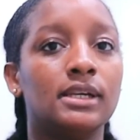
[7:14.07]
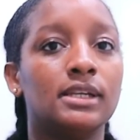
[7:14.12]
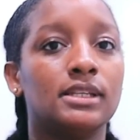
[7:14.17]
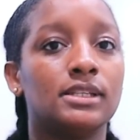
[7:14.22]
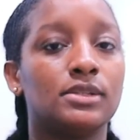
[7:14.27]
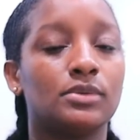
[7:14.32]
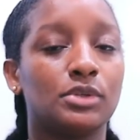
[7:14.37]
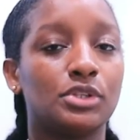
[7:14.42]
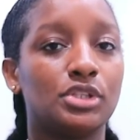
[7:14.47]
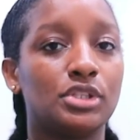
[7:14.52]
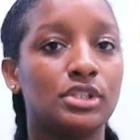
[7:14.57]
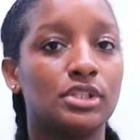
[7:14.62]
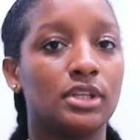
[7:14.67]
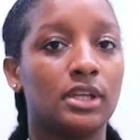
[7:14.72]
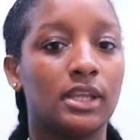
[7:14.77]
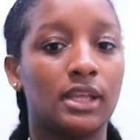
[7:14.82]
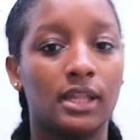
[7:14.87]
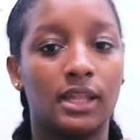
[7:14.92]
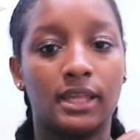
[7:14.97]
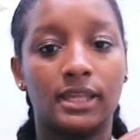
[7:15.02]
this is what she's
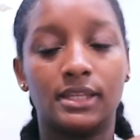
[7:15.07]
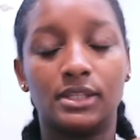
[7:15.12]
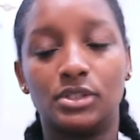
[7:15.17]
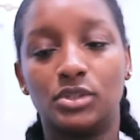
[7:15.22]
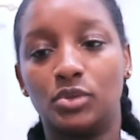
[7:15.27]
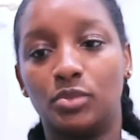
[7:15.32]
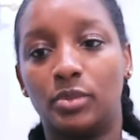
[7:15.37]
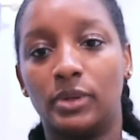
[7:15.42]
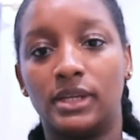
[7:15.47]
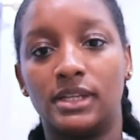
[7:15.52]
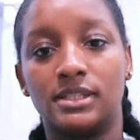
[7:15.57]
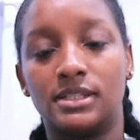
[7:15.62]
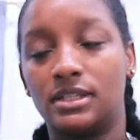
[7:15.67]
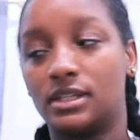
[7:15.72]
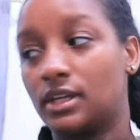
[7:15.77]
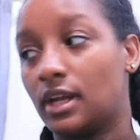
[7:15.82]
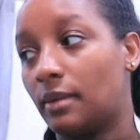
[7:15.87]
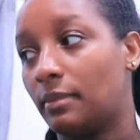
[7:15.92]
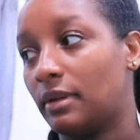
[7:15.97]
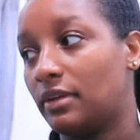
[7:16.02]
looking like in two braids
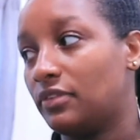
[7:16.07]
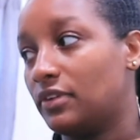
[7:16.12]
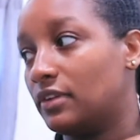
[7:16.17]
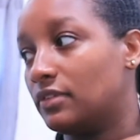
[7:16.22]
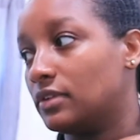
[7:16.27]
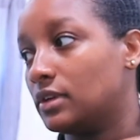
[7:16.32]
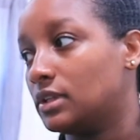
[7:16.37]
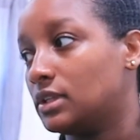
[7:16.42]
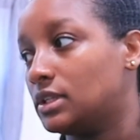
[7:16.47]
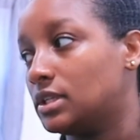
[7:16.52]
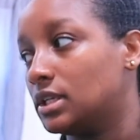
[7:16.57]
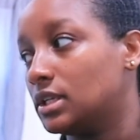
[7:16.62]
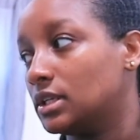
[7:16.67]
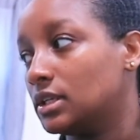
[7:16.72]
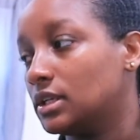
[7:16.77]
they're not my favorite